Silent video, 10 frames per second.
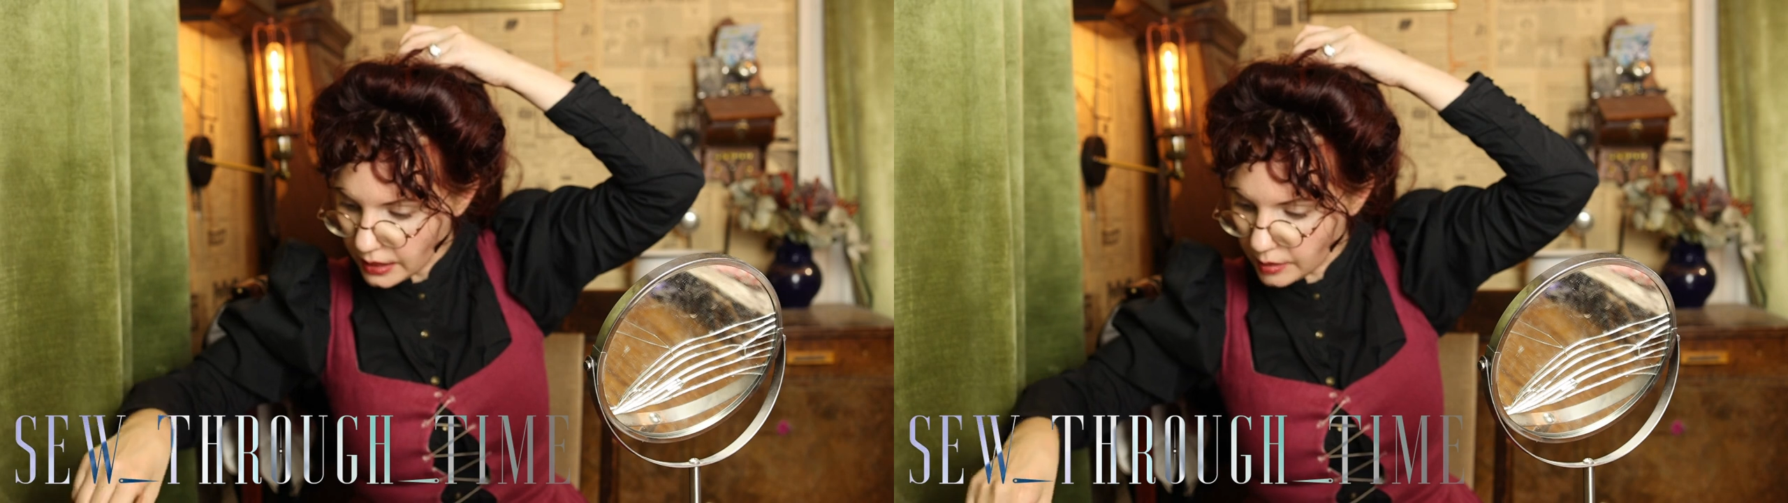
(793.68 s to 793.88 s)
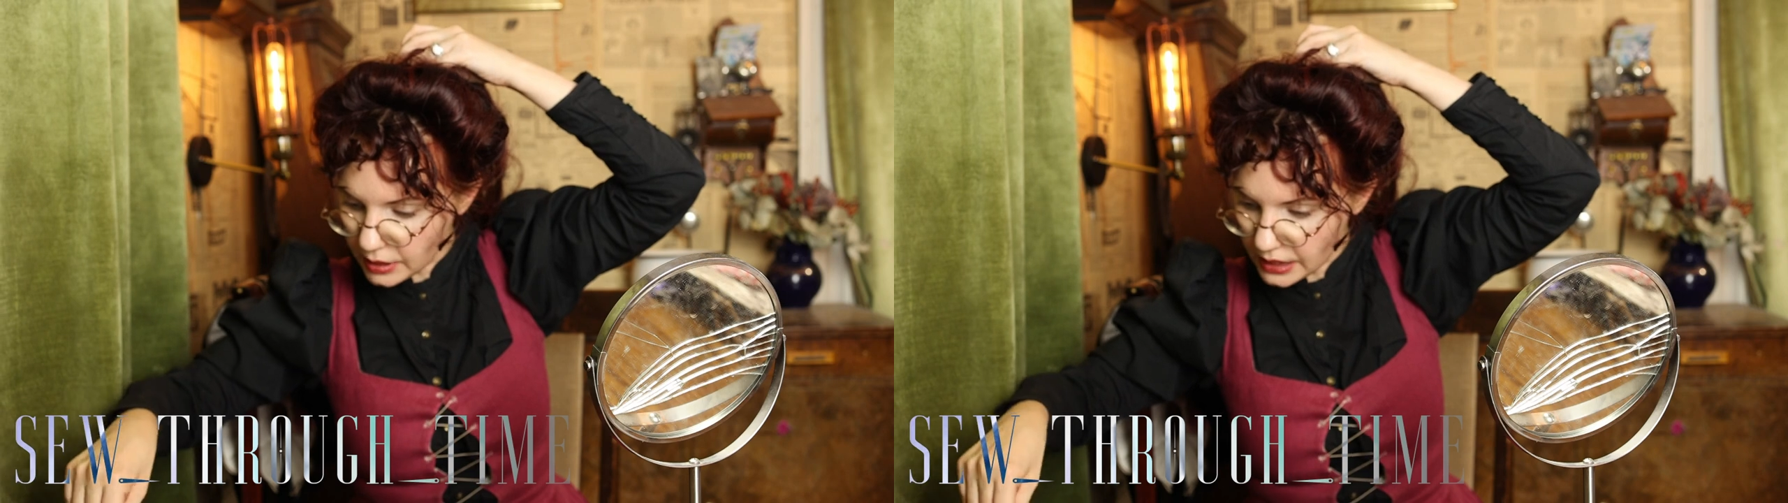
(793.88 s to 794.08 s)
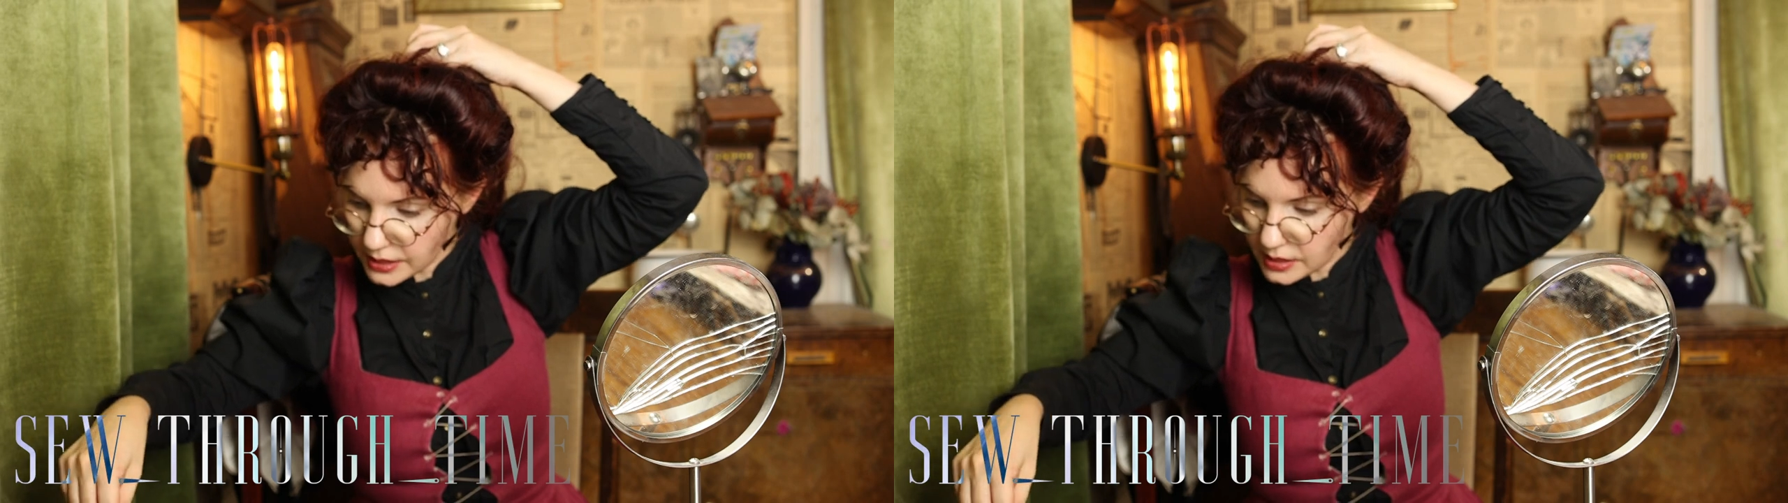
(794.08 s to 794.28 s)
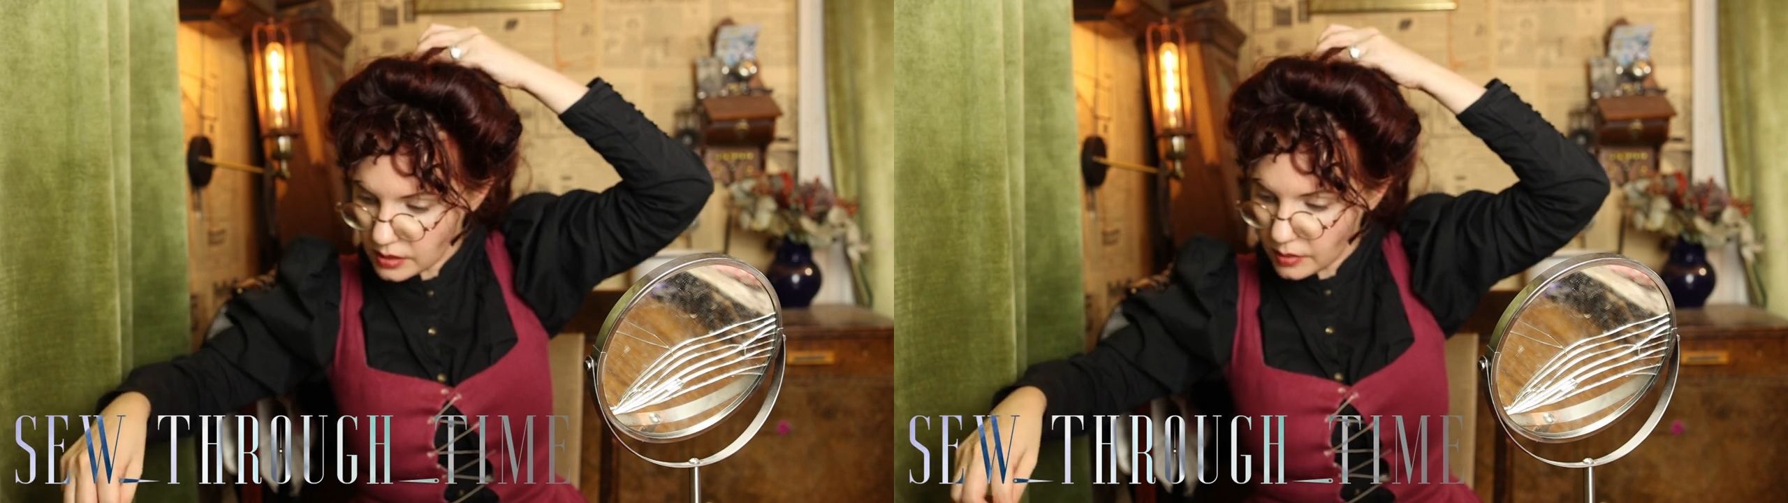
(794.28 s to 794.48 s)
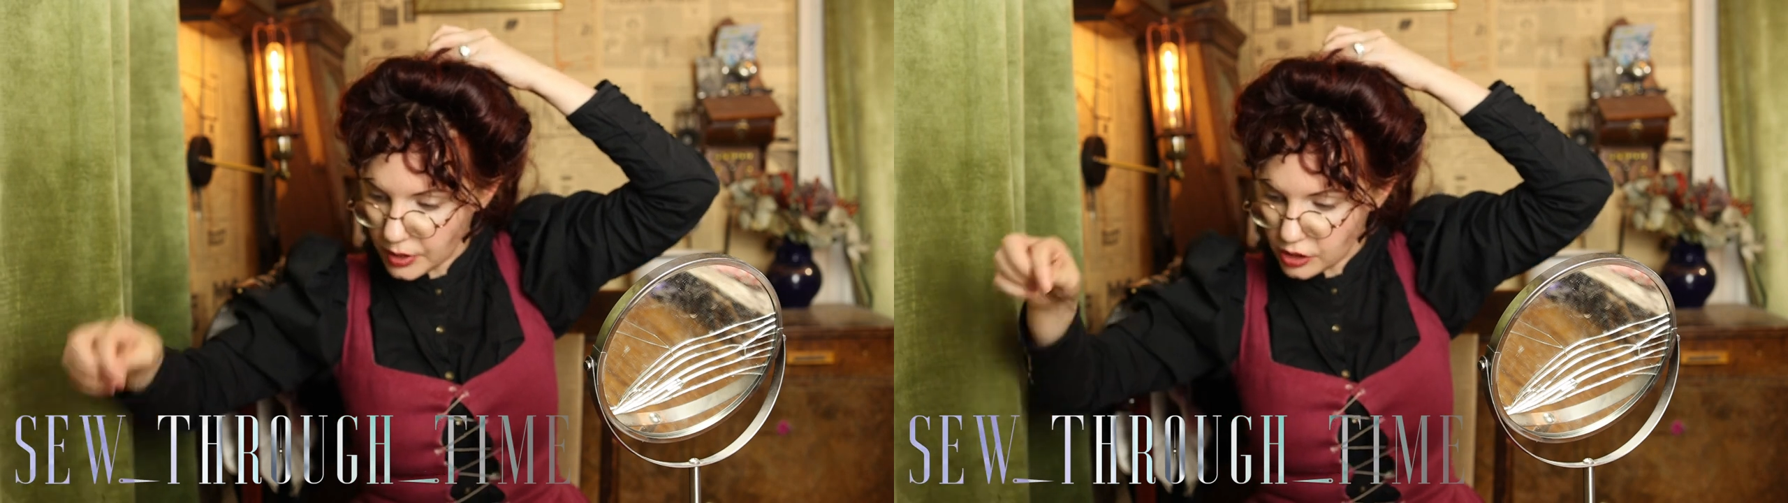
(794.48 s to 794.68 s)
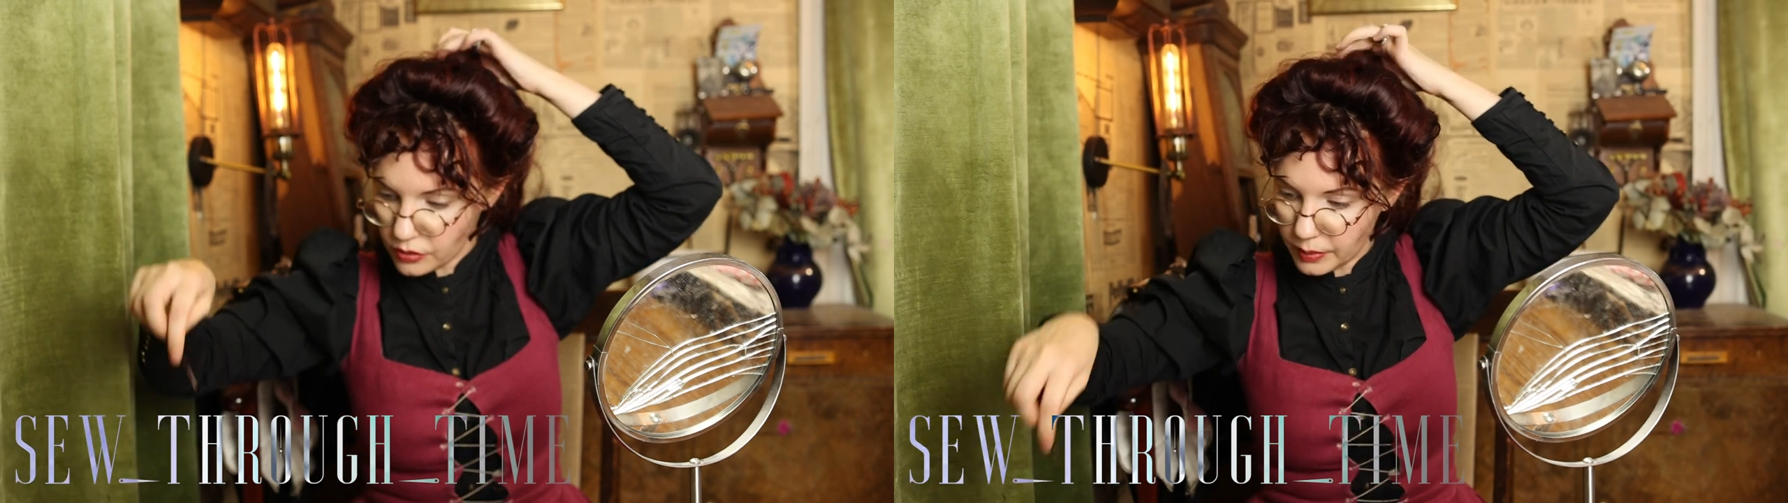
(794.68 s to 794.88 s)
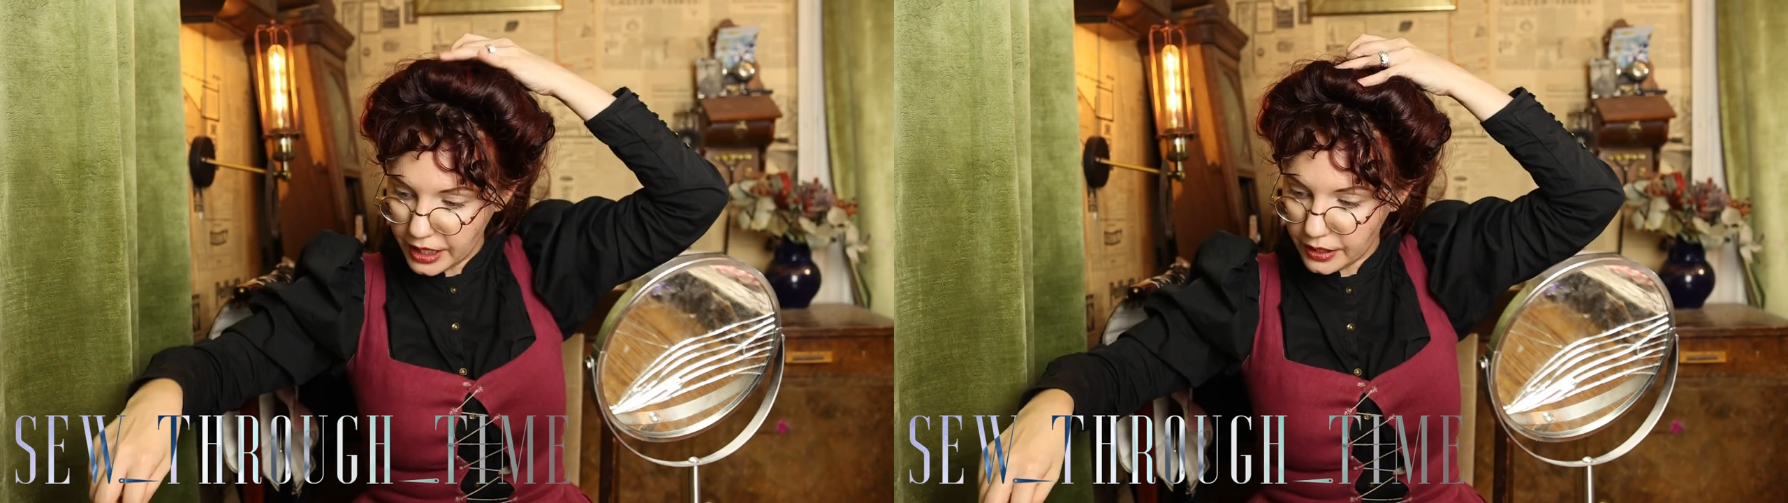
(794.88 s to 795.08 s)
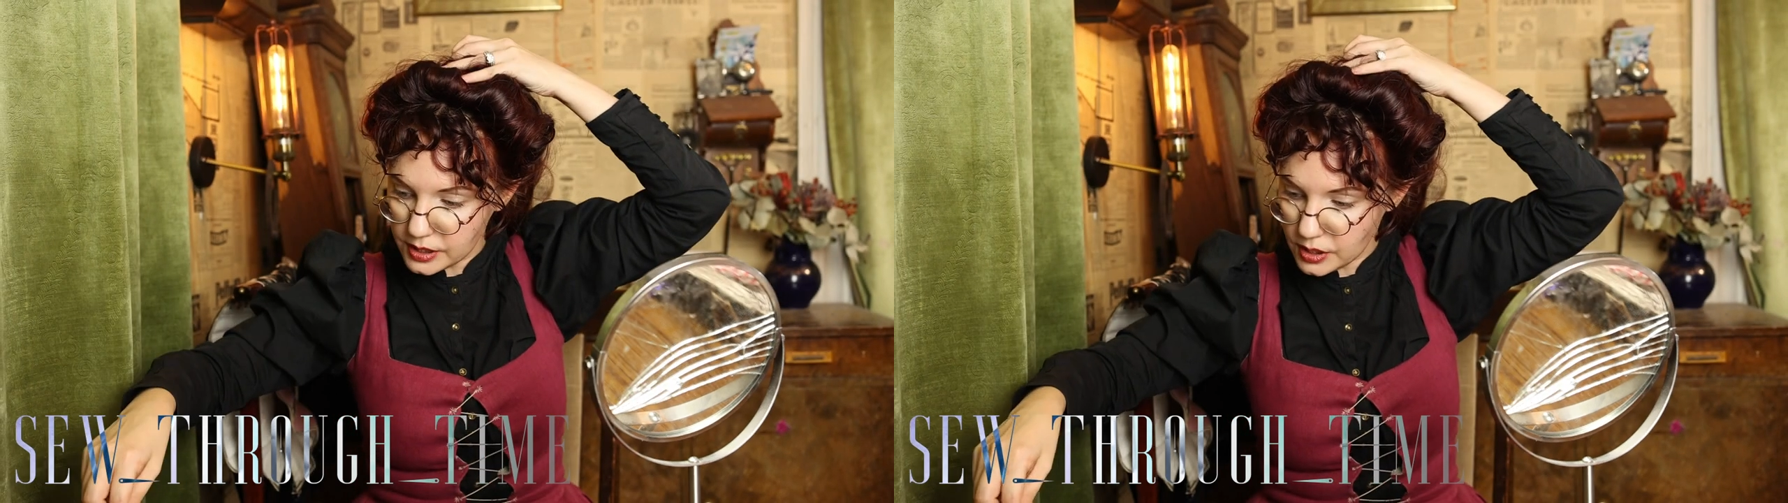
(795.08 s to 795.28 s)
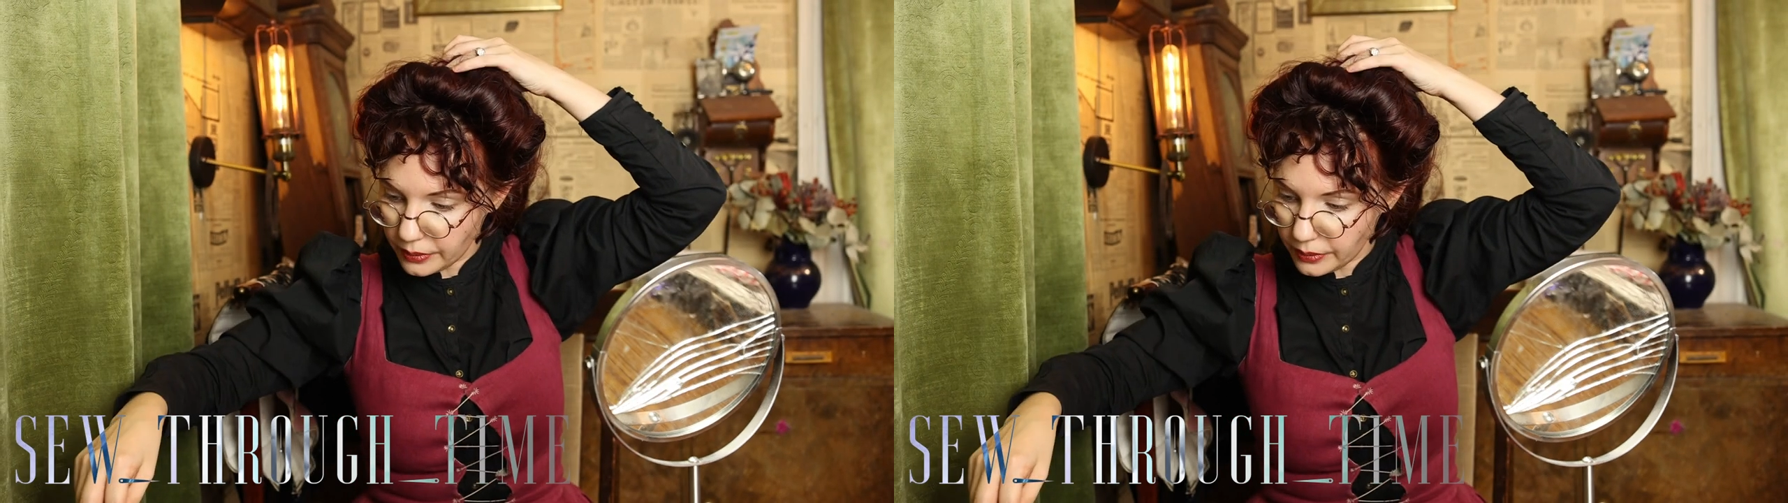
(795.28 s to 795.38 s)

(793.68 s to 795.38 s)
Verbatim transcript: And because a bunch of my hair is